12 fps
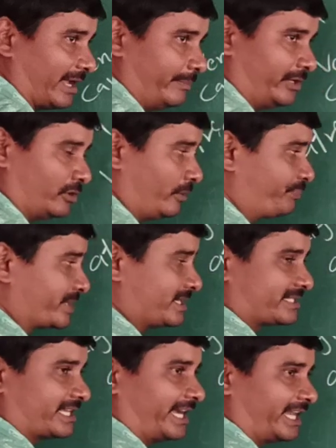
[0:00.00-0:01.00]
I mean
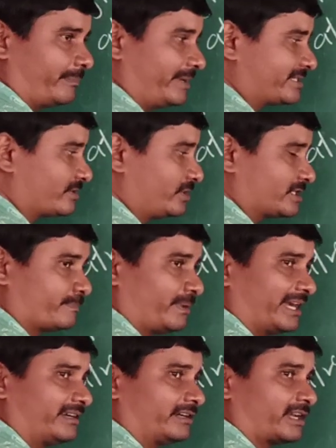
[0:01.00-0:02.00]
sending means this
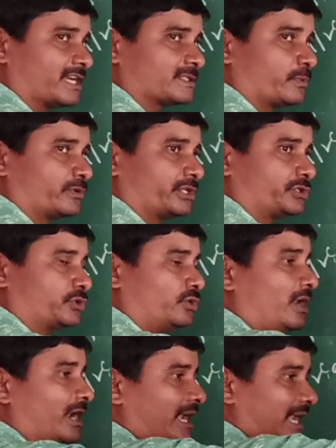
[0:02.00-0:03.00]
blood transported
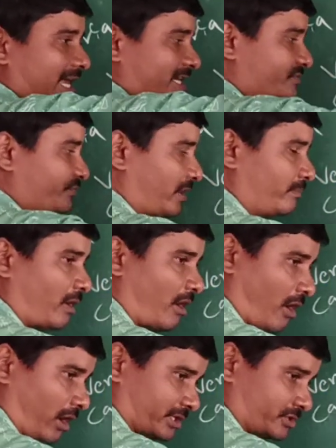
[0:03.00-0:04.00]
to lungs from
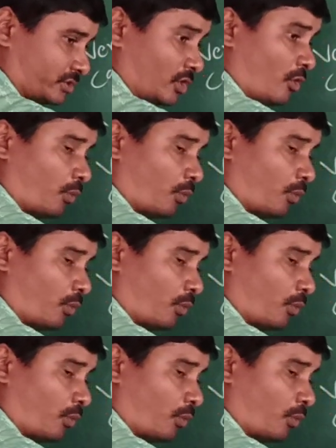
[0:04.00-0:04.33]
heart.